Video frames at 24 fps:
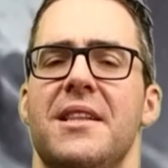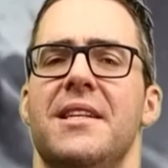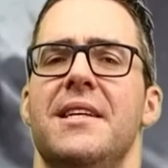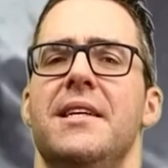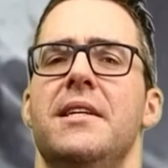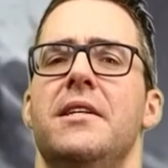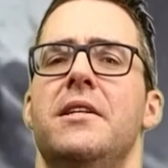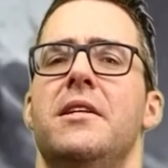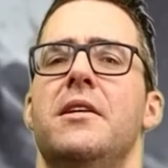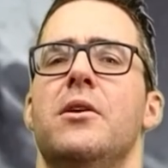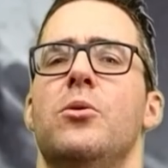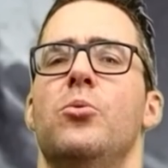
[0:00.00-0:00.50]

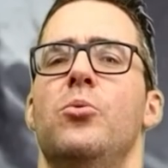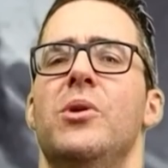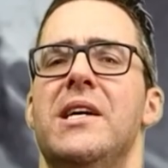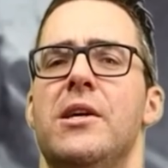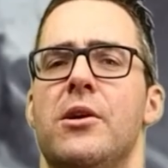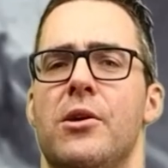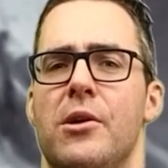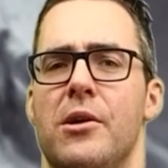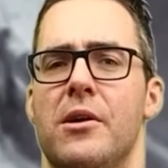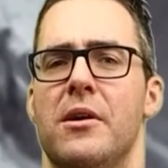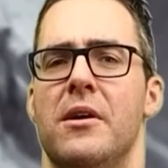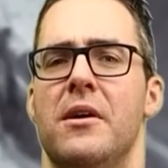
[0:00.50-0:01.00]
lead to
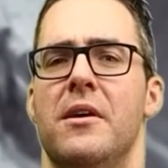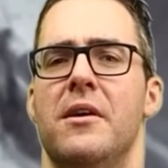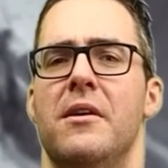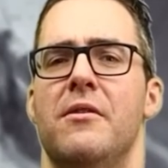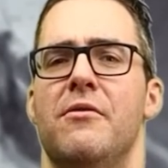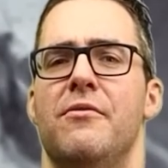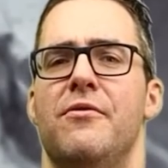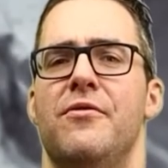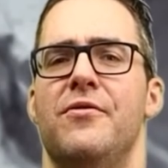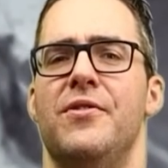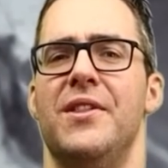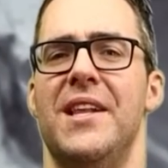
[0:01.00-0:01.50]
weaker,
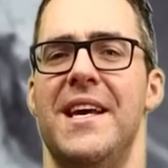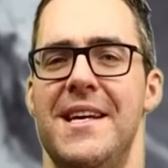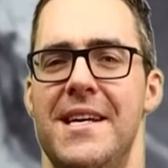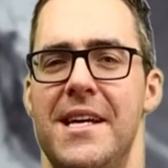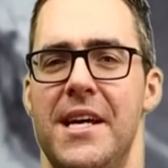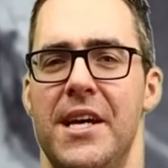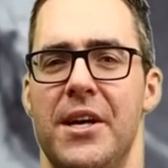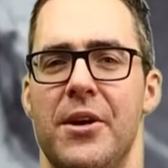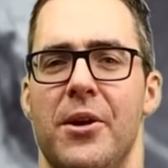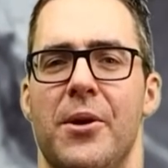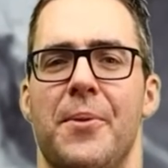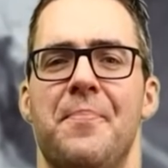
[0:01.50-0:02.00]

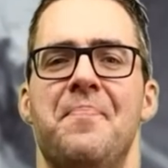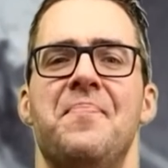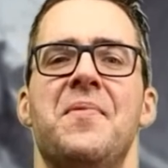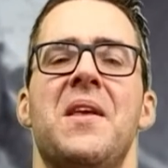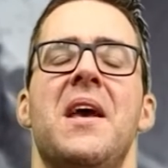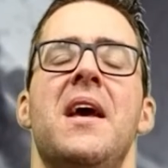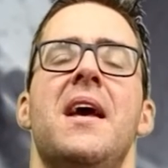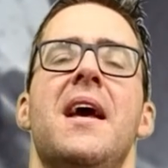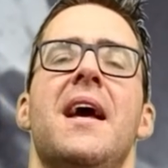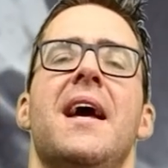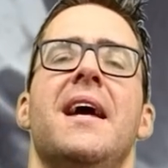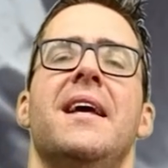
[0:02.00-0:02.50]
flakier,
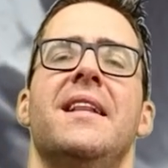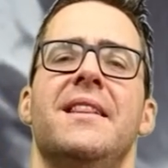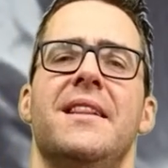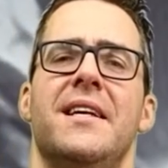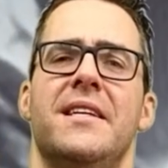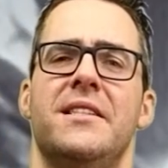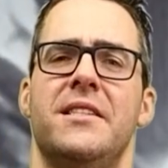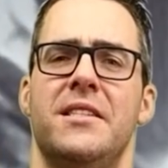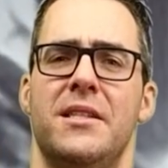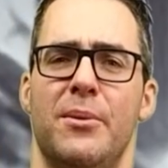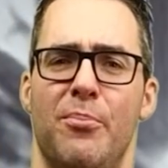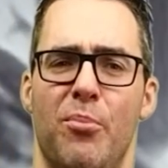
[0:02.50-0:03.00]
and
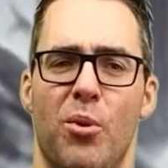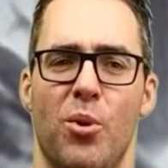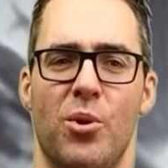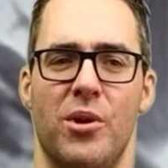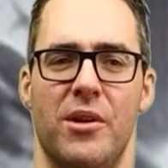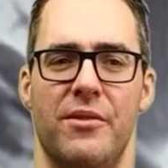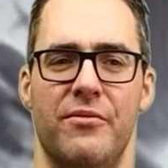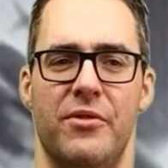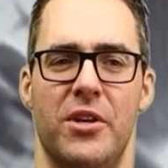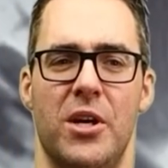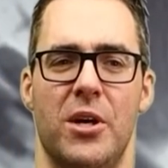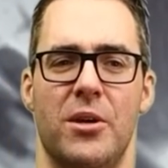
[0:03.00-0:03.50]
less
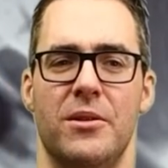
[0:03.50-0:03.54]
supportive